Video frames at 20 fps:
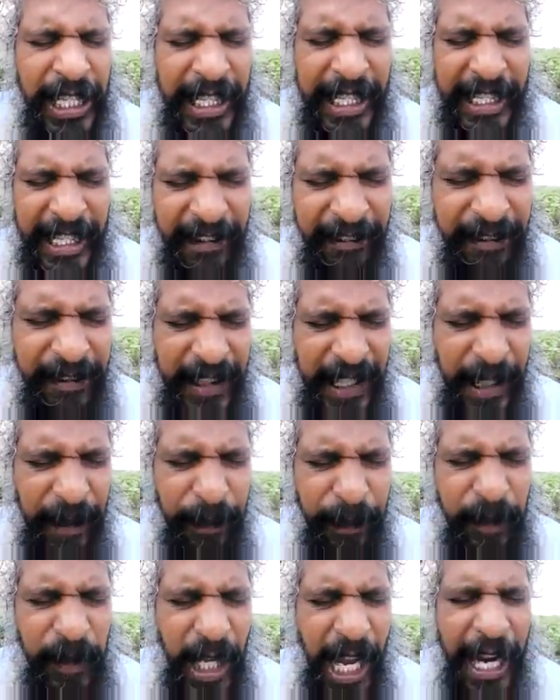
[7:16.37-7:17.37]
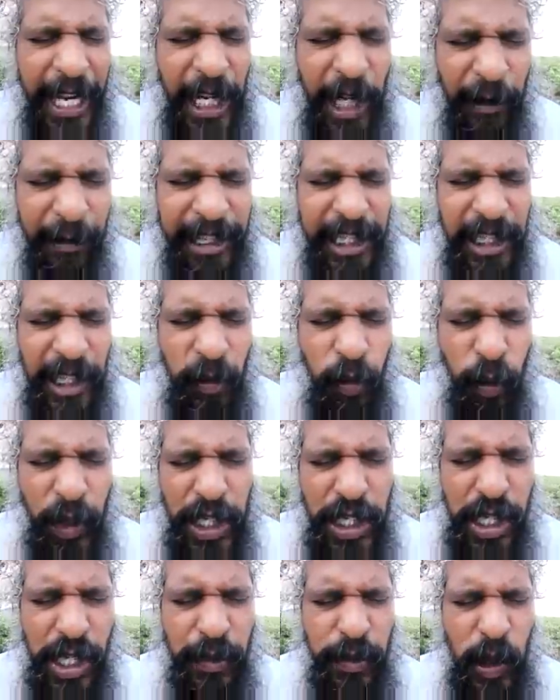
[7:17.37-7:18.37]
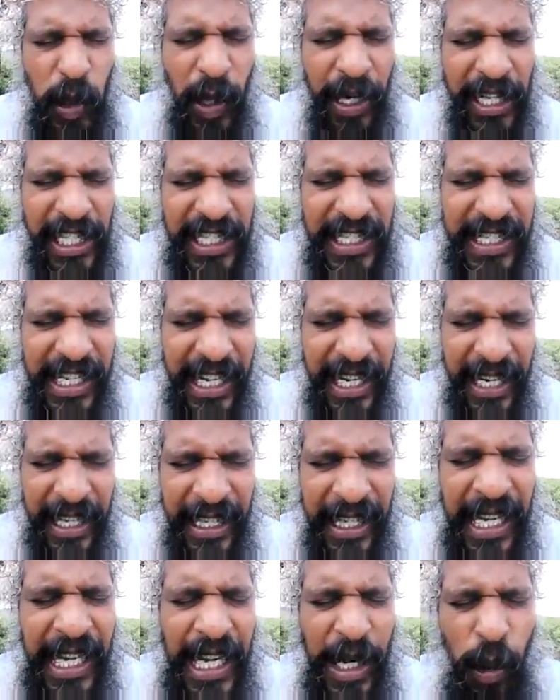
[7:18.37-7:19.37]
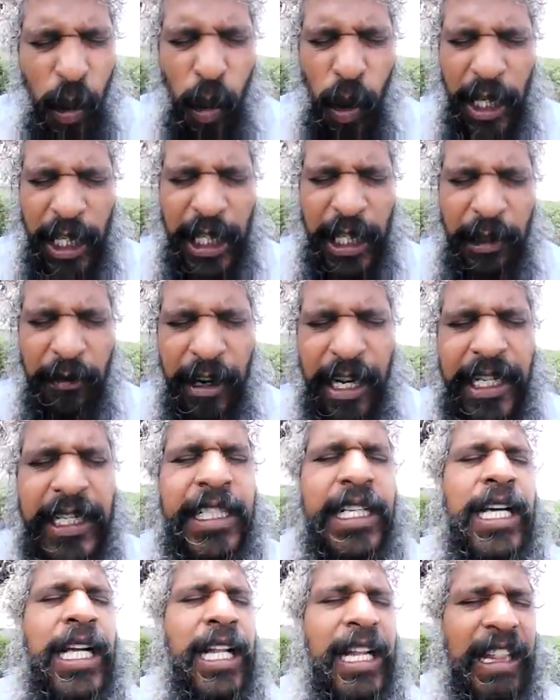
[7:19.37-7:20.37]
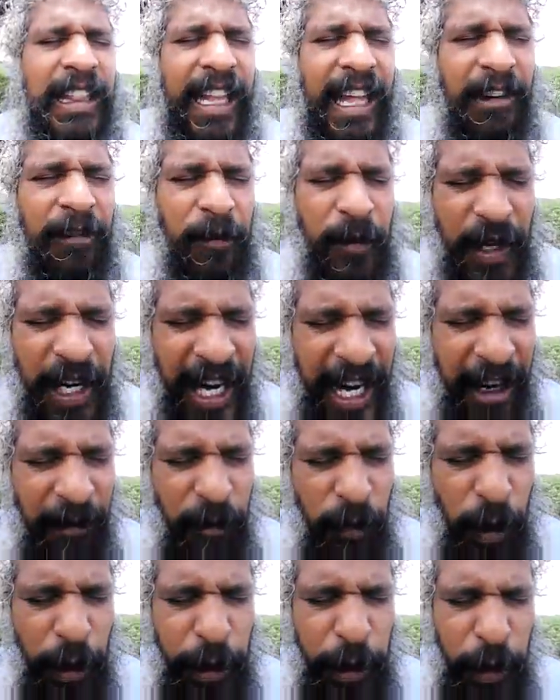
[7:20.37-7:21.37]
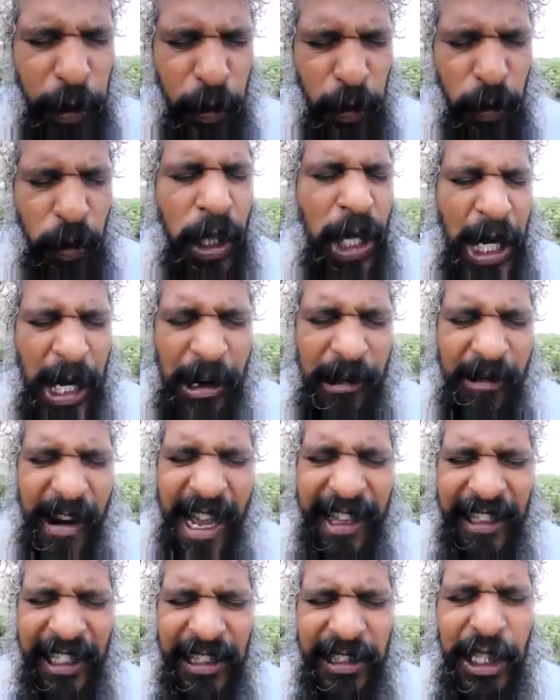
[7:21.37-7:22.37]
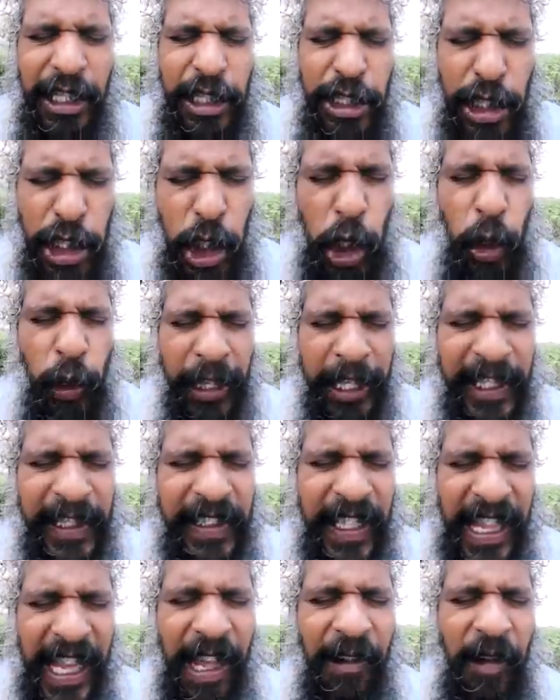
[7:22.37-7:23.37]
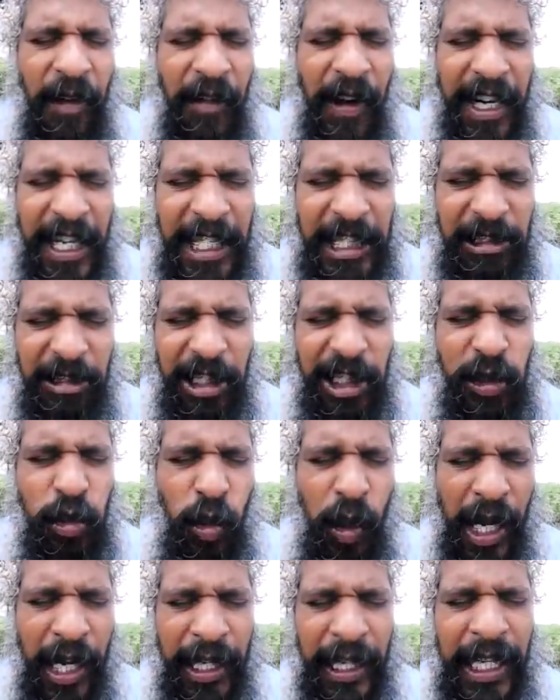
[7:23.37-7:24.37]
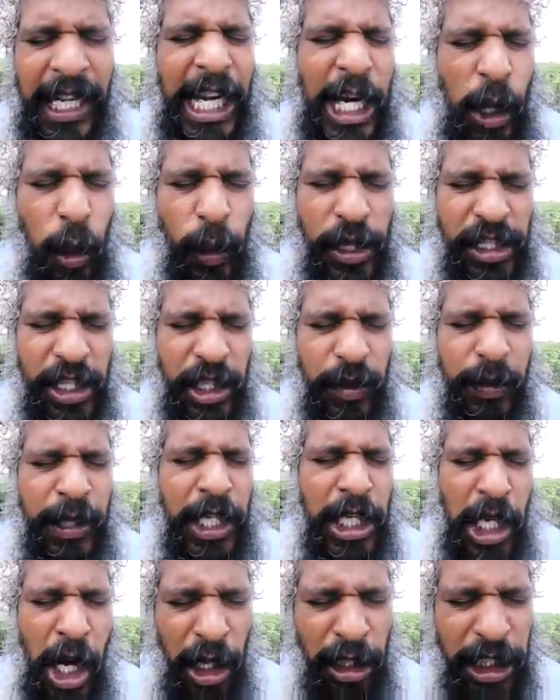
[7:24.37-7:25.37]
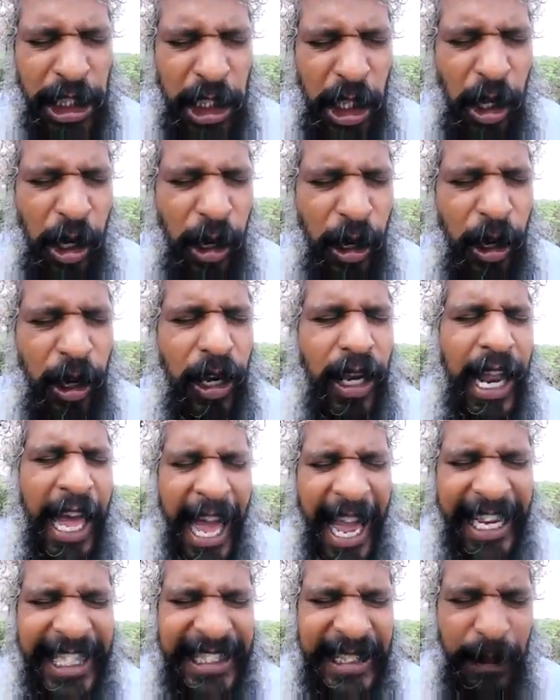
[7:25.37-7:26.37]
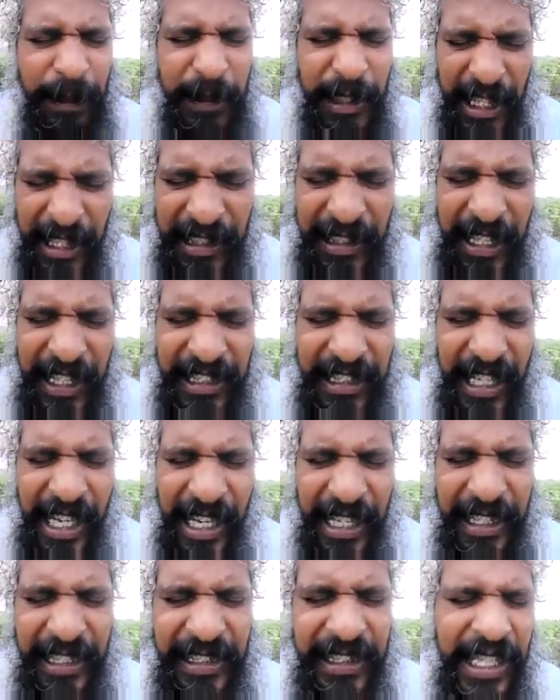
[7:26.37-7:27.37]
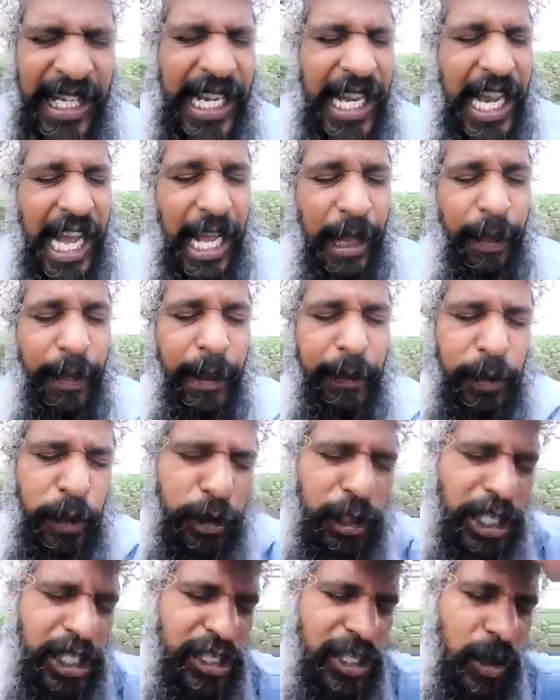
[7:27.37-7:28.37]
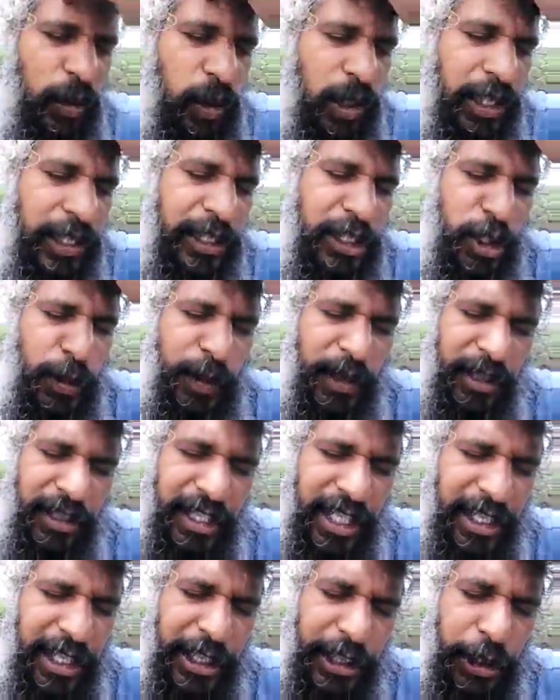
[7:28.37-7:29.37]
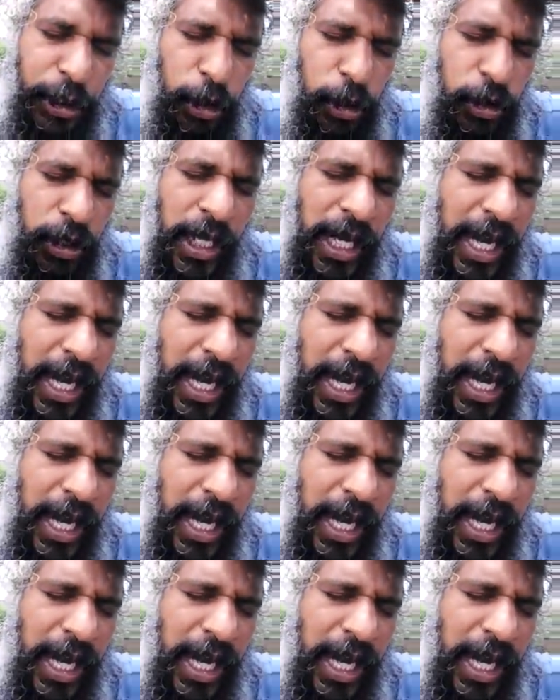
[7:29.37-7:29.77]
Give them thy grace and wisdom to understand what a great love we have for you, rather than showing the love of adulterous one, which has been not at all accepted in their sight. Help them to teach the word in spirit and in truth,